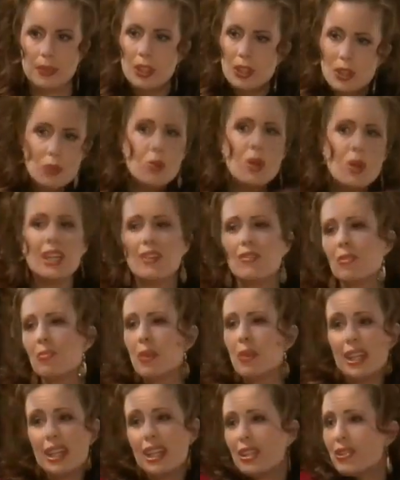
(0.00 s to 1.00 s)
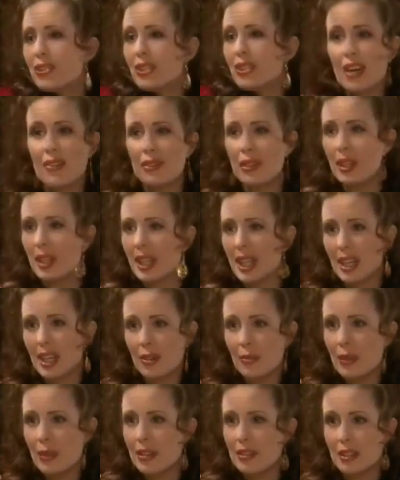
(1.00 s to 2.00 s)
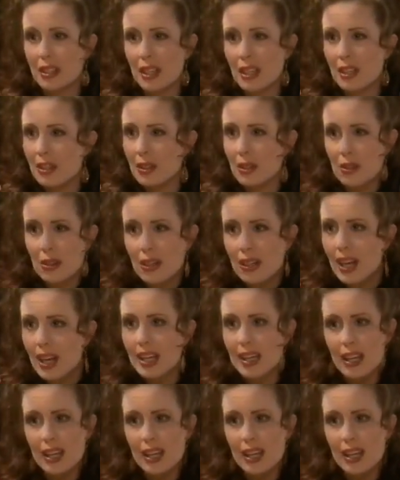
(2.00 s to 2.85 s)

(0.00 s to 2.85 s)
But you want everybody in your life that you care about to get along.